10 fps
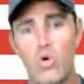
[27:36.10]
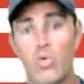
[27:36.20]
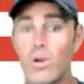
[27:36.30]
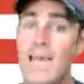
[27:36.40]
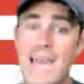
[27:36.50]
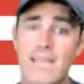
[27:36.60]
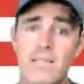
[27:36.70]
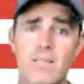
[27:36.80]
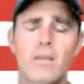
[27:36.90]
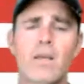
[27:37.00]

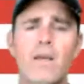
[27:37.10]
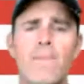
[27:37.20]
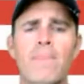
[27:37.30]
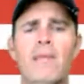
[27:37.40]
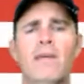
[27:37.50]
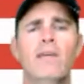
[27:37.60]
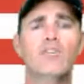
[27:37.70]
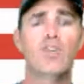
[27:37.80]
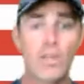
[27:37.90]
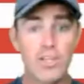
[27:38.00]
relax. And
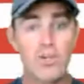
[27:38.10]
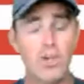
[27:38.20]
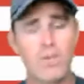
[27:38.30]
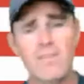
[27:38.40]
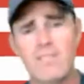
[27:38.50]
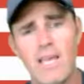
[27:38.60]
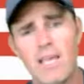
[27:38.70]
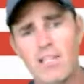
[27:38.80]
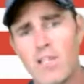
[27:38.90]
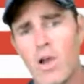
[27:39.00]
so, like you heard me say,
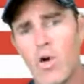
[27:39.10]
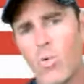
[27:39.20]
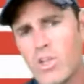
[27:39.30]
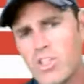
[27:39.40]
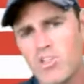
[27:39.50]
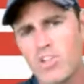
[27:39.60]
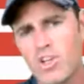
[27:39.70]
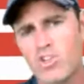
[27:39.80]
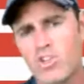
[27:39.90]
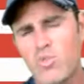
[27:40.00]
is once you
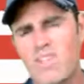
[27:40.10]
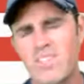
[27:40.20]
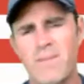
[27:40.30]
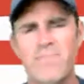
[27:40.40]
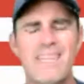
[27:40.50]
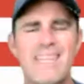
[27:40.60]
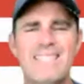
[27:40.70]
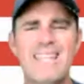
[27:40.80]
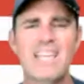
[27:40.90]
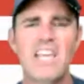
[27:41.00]
start squeezing, it's
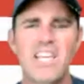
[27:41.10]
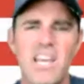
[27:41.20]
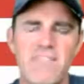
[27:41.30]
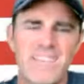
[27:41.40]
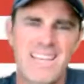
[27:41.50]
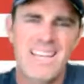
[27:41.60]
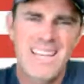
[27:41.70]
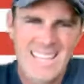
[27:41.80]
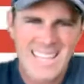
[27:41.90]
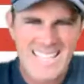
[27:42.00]
not like you have to
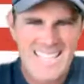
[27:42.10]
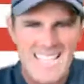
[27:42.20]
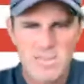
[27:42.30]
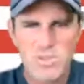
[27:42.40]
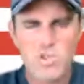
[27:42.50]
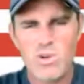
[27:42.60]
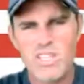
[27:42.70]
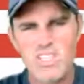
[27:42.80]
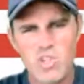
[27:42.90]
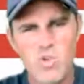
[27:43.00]
keep
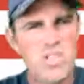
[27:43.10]
squeezing